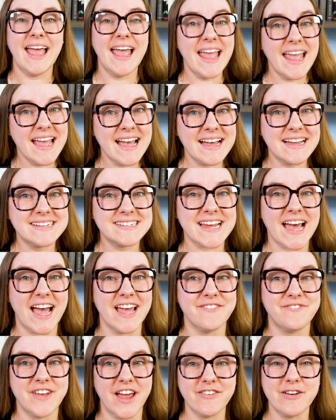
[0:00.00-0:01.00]
And
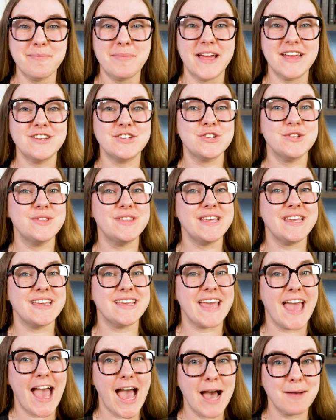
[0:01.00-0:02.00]
I've never been to the
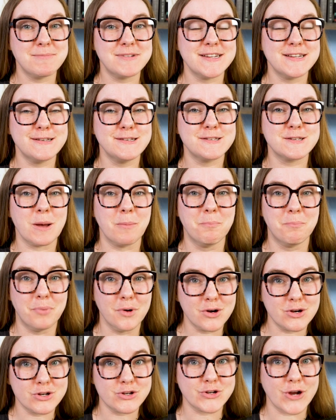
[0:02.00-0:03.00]
Captain's
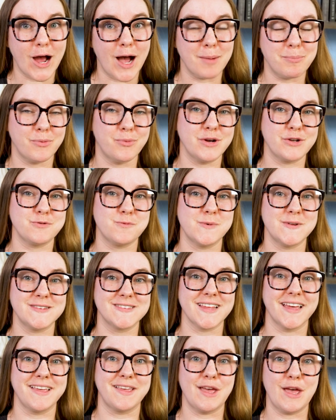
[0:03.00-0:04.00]
Bookshop, which was
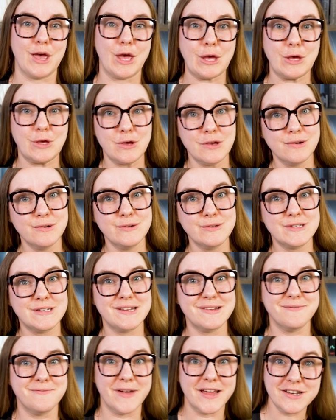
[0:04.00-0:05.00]
like a used
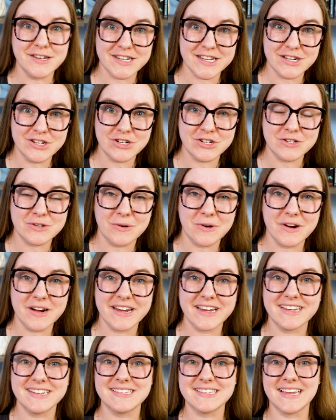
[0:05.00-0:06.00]
vintage store.
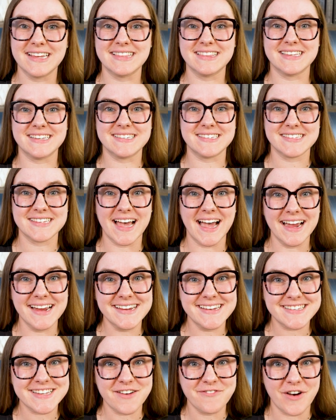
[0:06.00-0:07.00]
It's like the
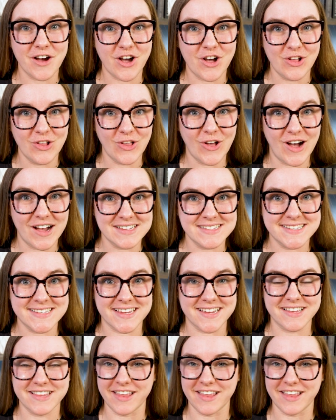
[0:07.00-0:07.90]
size of a closet.